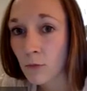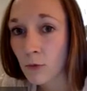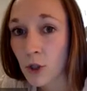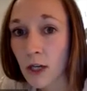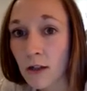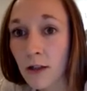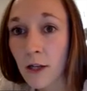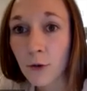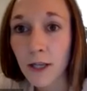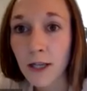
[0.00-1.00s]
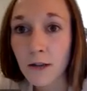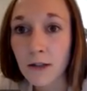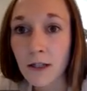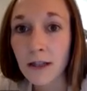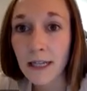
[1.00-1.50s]
we're just going to literally
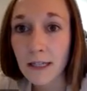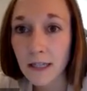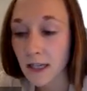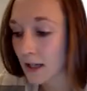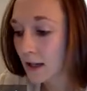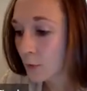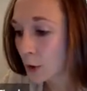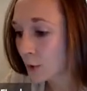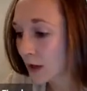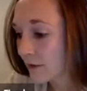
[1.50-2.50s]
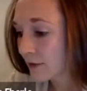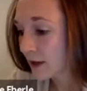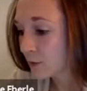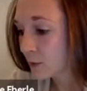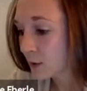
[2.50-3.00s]
delete T. What do we have
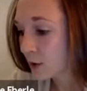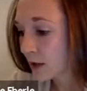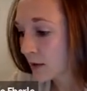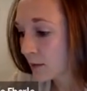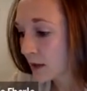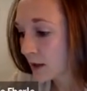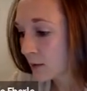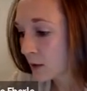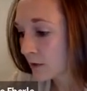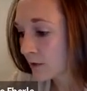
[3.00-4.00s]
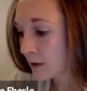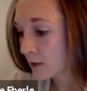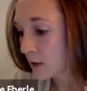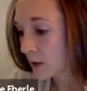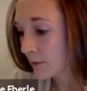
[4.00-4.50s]
left when we do that? P1
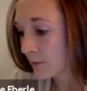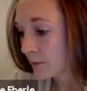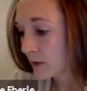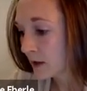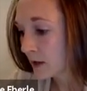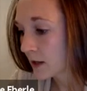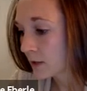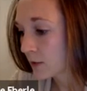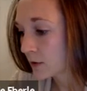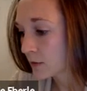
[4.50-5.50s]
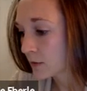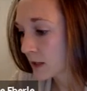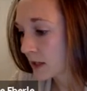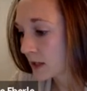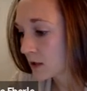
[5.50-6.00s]
V1 equals
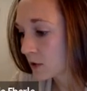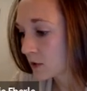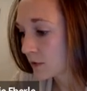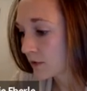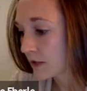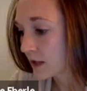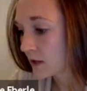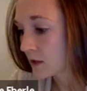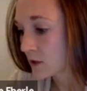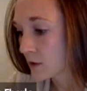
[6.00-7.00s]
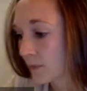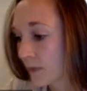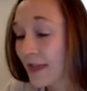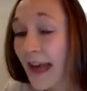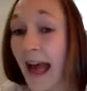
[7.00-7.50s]
P2 V2.
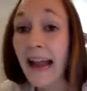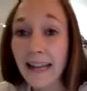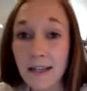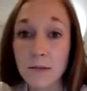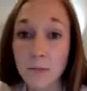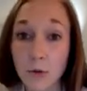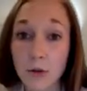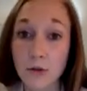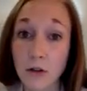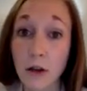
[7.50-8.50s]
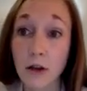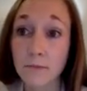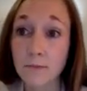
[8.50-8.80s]
That is Boyle's law.